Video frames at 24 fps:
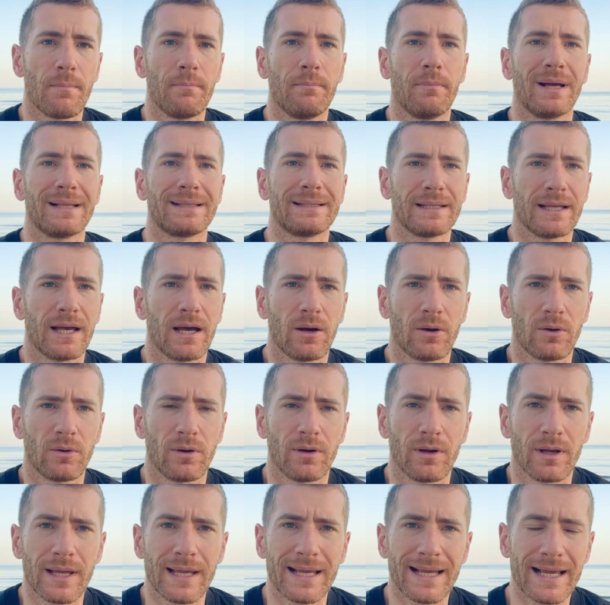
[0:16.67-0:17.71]
But
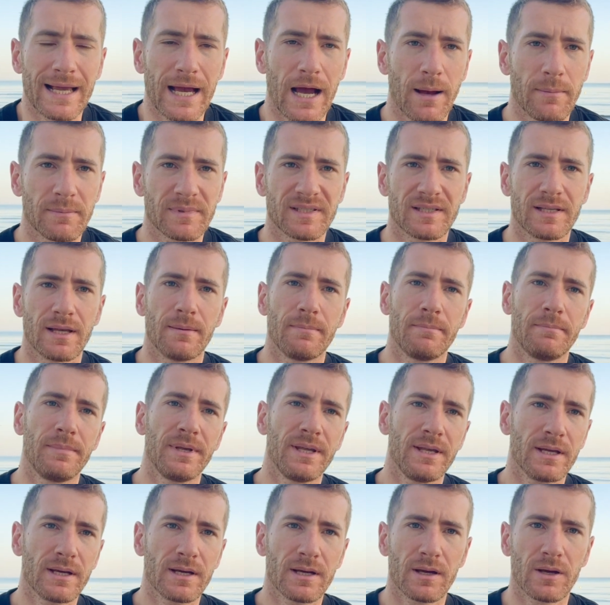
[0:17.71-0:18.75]
now comes the
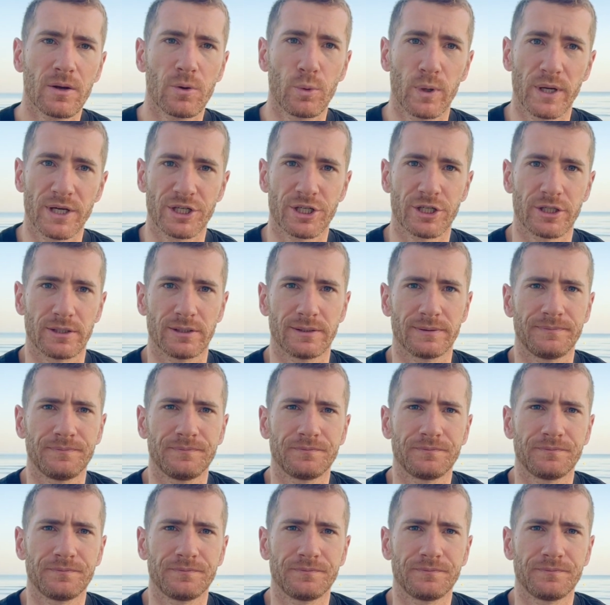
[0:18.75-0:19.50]
big question.